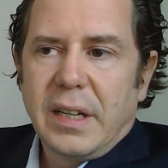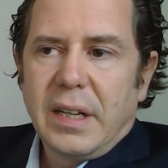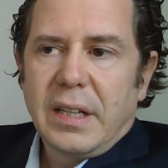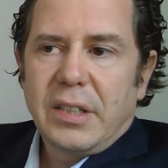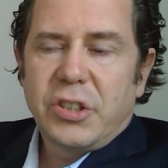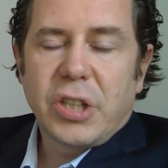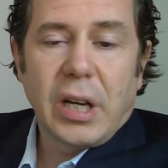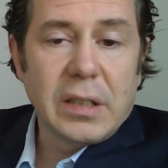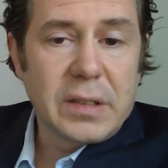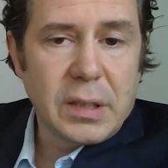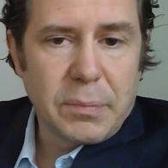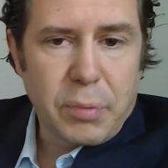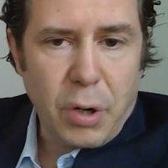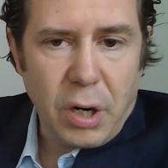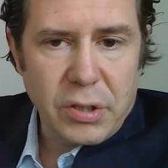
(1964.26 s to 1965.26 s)

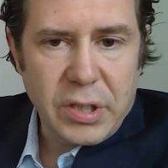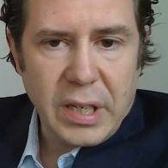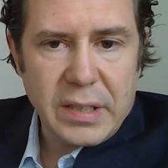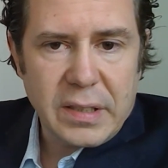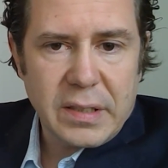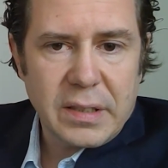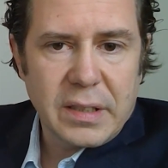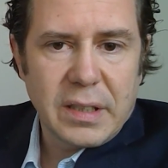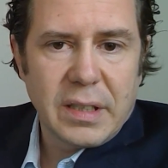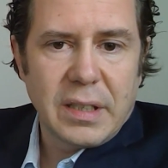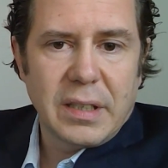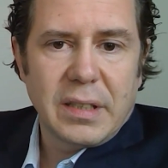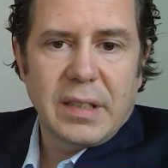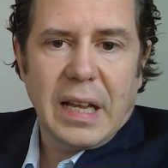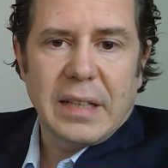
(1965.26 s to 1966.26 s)
shelter projects
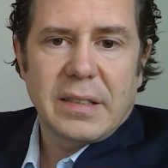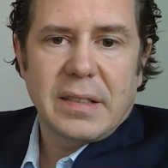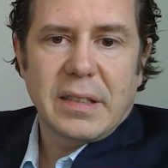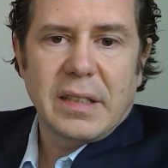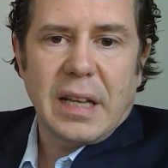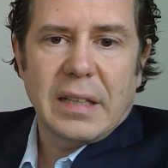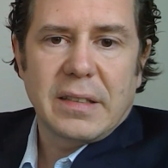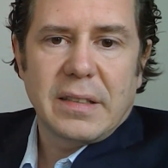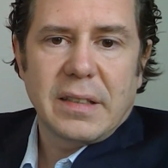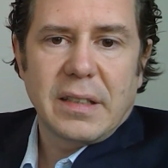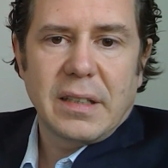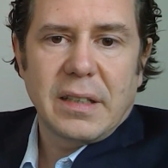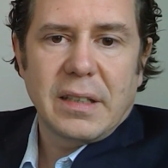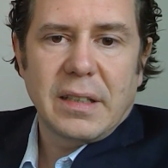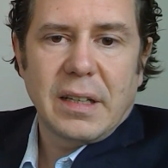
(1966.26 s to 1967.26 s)

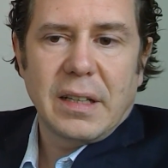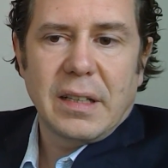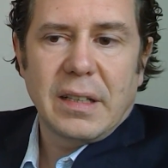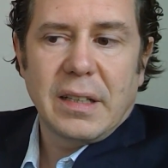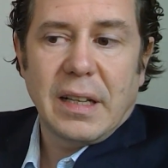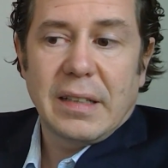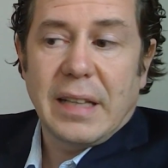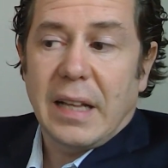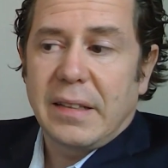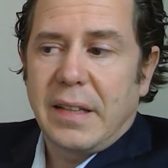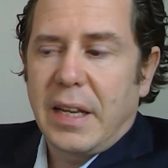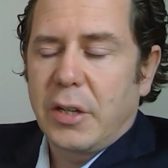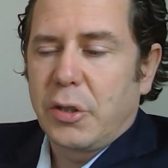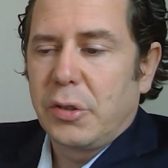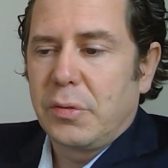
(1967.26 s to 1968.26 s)
that
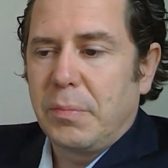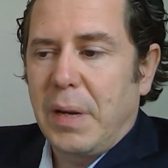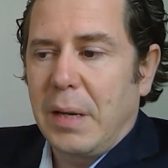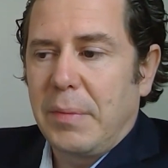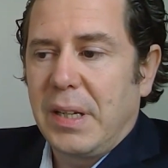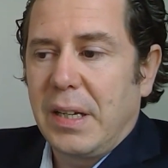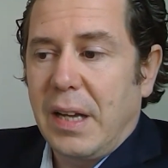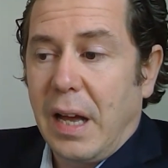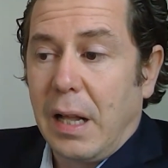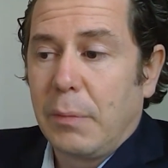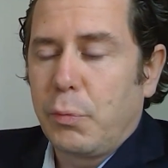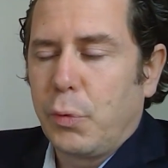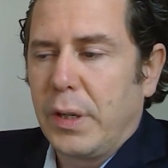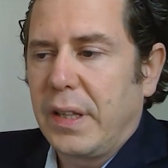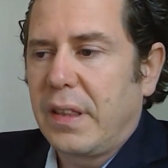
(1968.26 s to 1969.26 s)
they could maybe
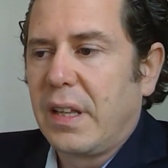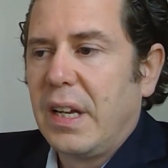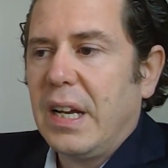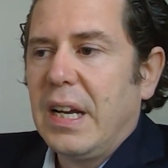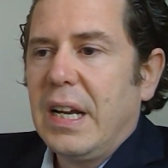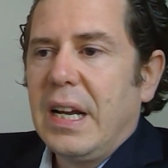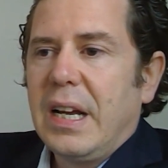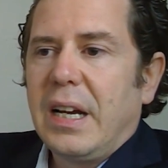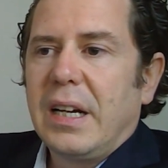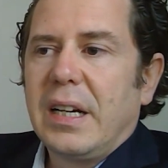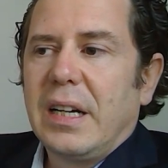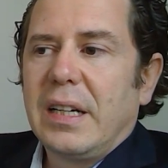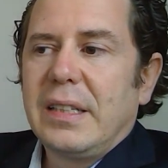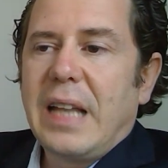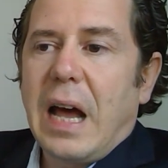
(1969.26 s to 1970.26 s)
help with.
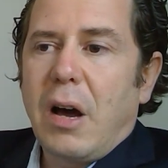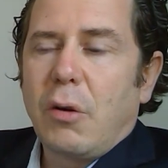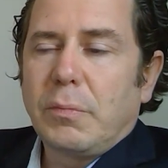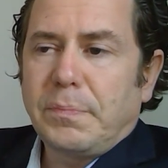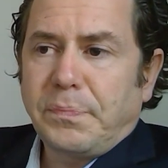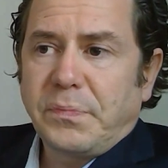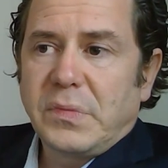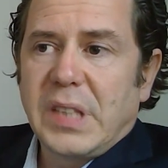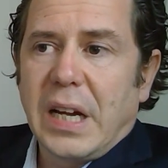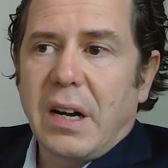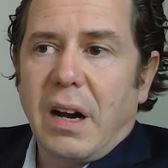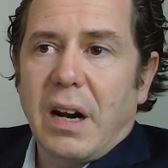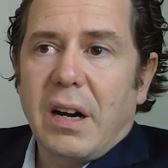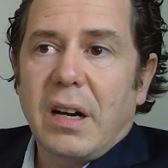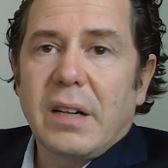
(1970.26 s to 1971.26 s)
Now,
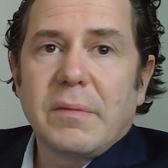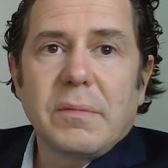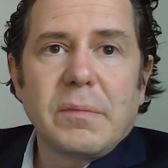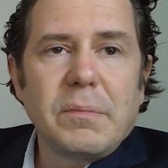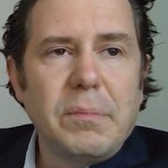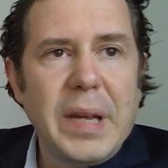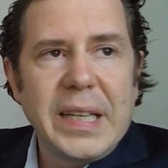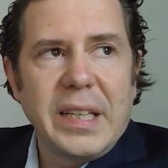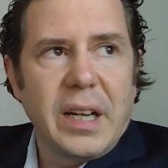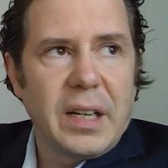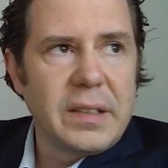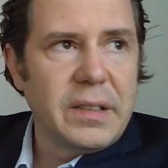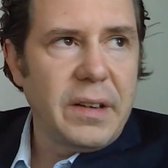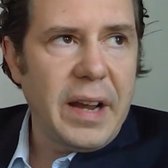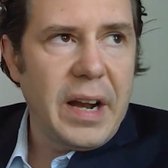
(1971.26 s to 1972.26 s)
there are many
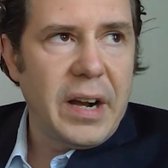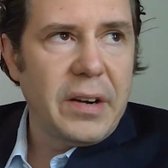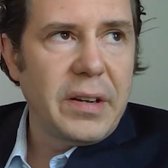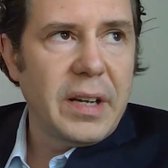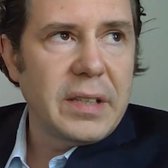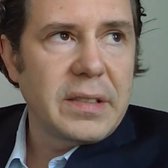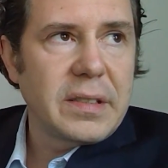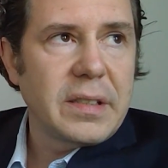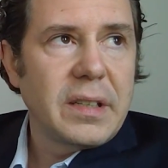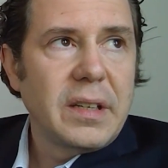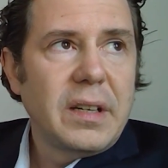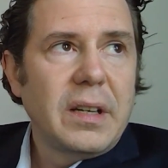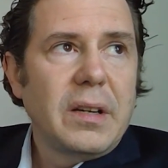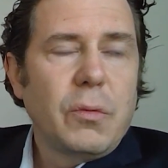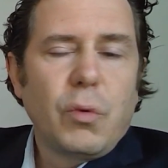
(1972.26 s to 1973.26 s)
other areas:
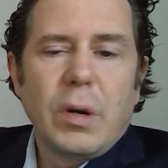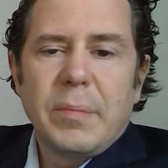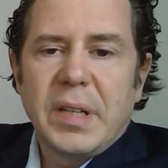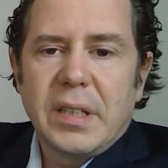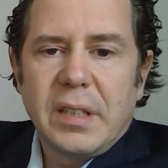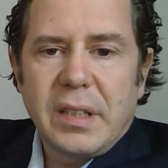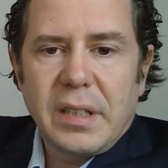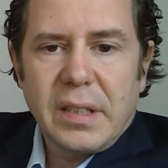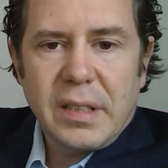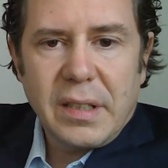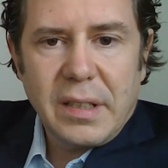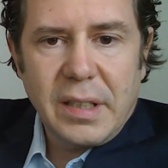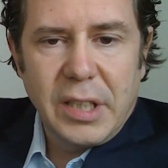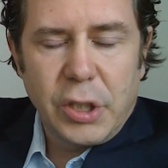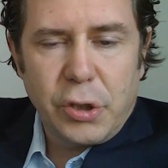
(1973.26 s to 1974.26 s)
women
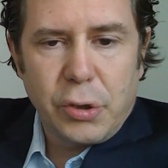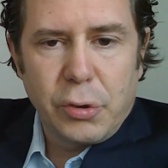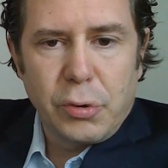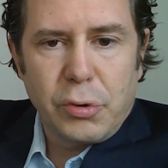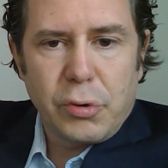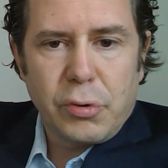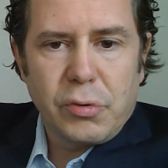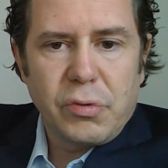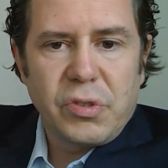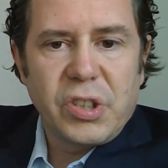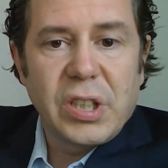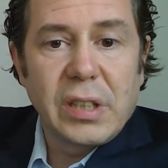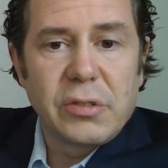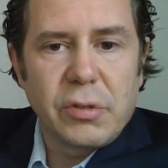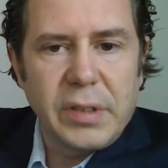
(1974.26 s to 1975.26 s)
issues,
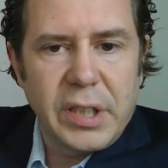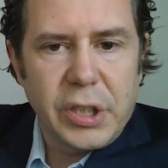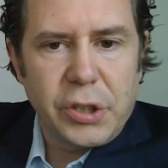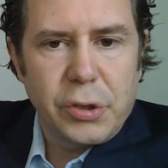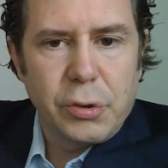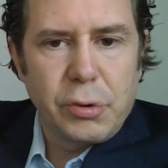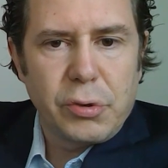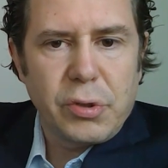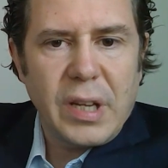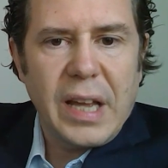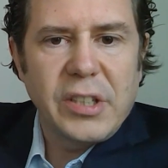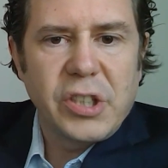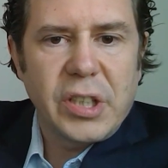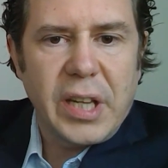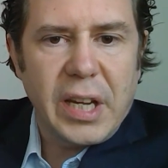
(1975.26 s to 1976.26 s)
children issues,
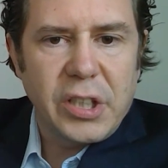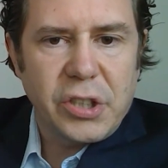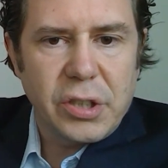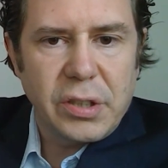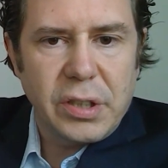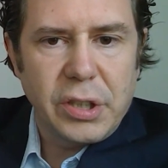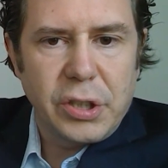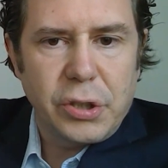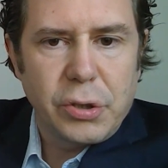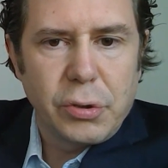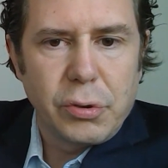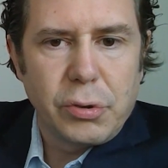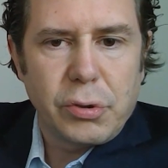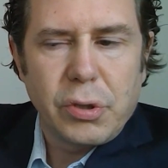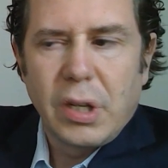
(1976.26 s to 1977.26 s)
education
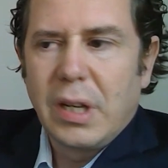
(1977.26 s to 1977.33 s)
issues,